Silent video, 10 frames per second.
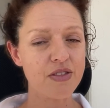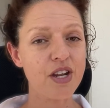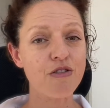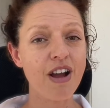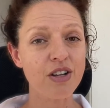Then
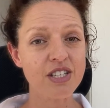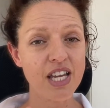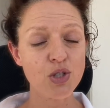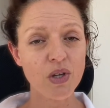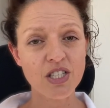around day
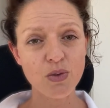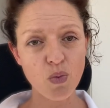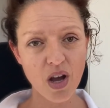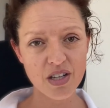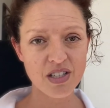
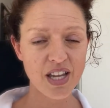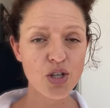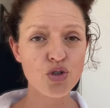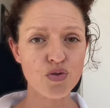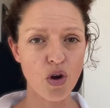21,
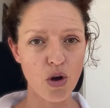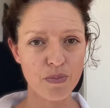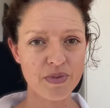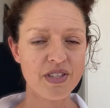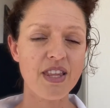it
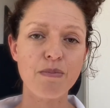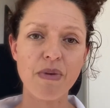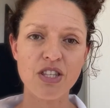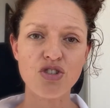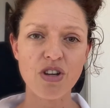drops and then
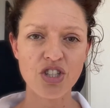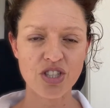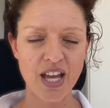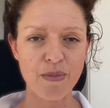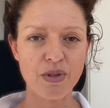
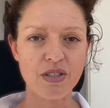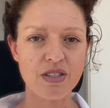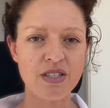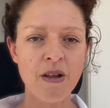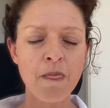menstruation happens.